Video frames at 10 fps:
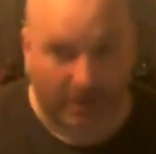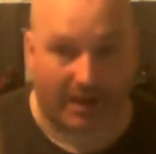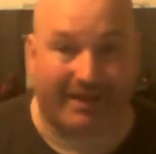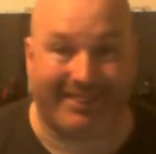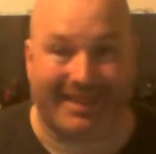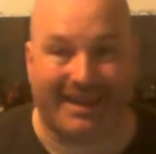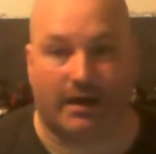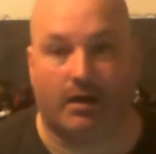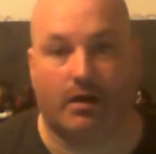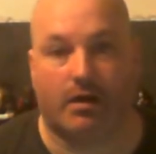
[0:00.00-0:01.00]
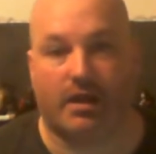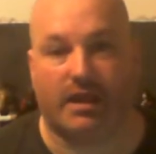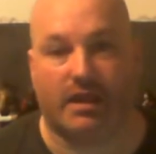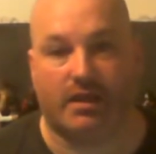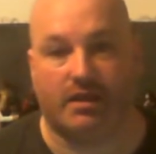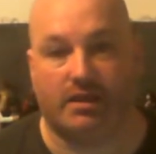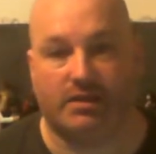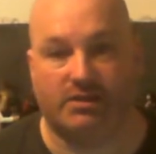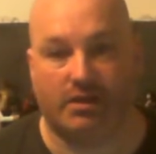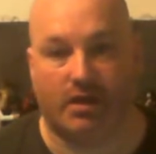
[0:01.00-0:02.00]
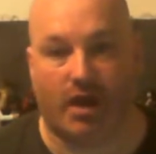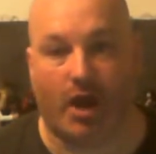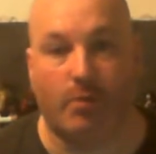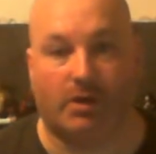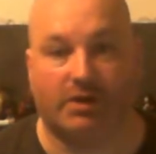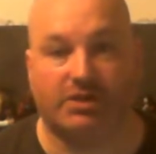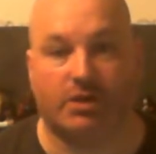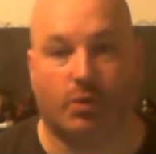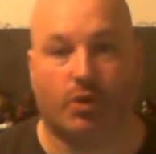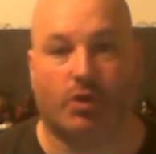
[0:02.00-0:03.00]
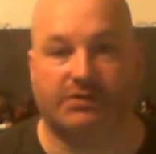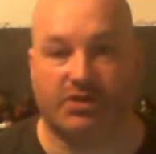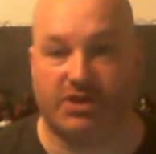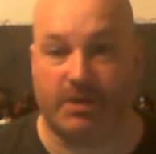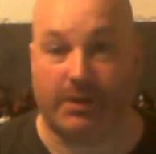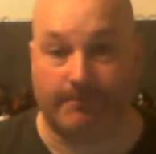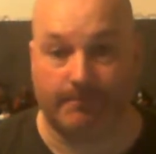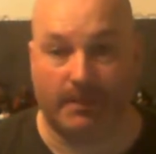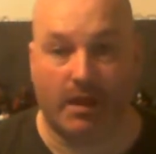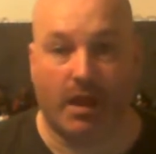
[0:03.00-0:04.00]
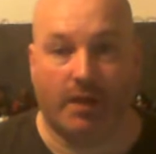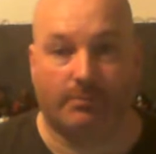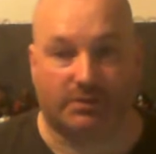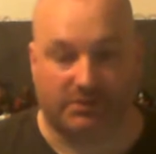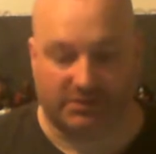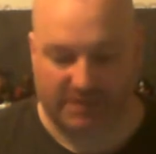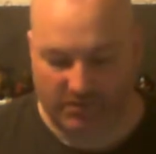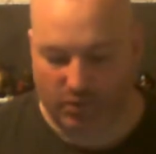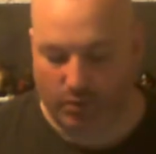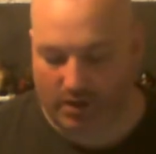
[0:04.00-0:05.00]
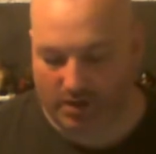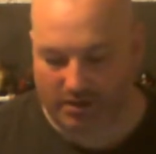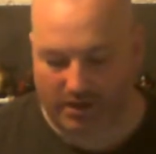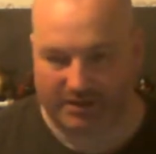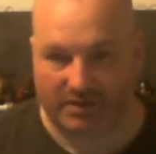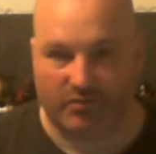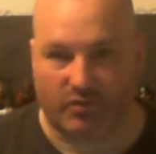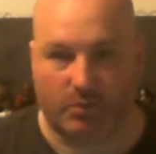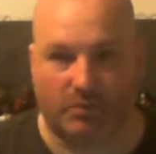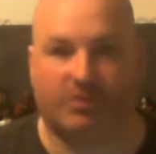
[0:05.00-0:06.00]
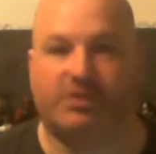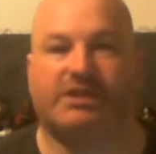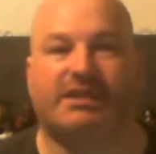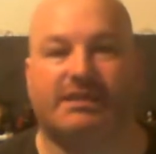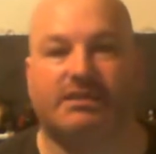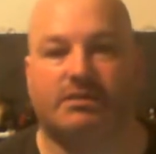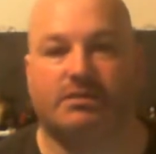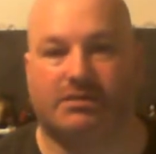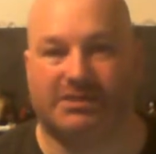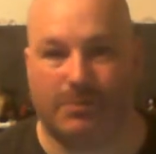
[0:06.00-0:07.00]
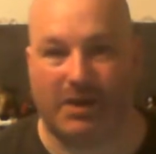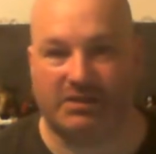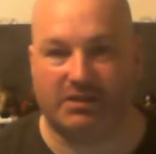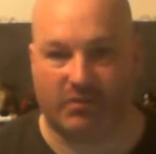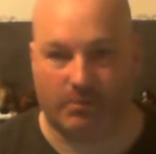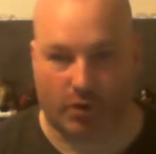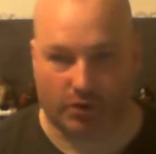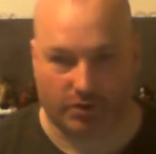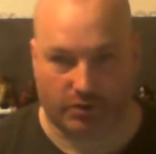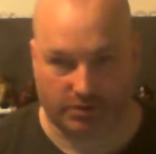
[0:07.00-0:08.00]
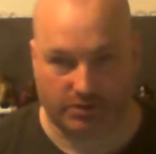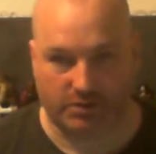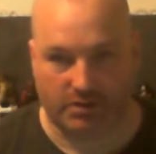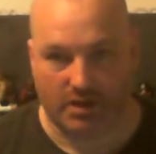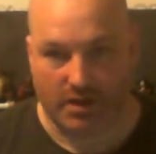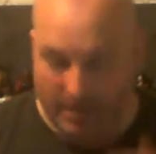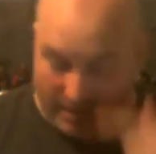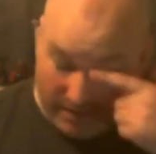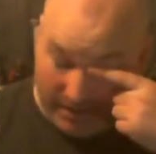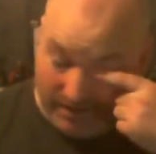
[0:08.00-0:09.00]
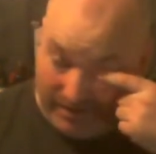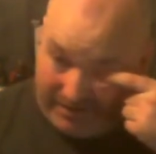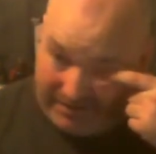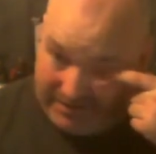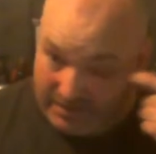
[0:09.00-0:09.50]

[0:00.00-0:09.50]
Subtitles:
at there is how much it will cost for shipping. Because if you are collecting from overseas, especially from Hot Toys, and